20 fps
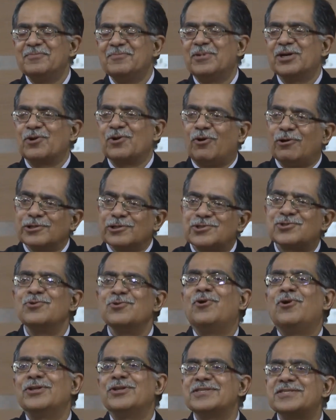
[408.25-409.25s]
But
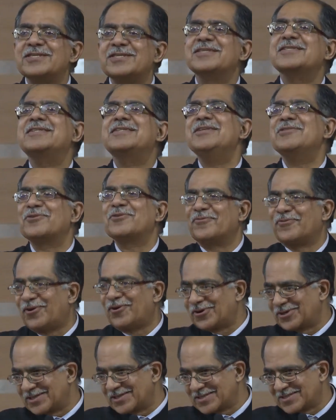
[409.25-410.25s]
also on 16th of
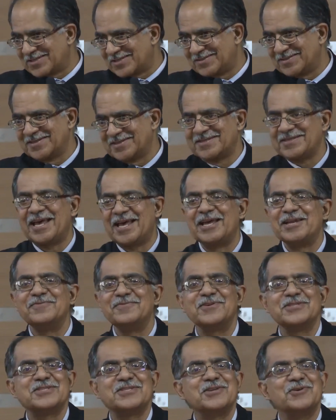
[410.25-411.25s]
August, this
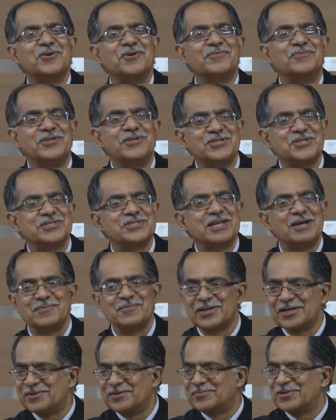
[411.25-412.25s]
anniversary of which is
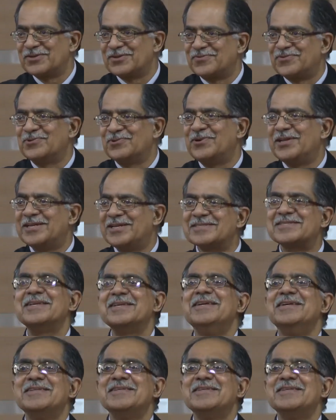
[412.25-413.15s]
coming up in a few days,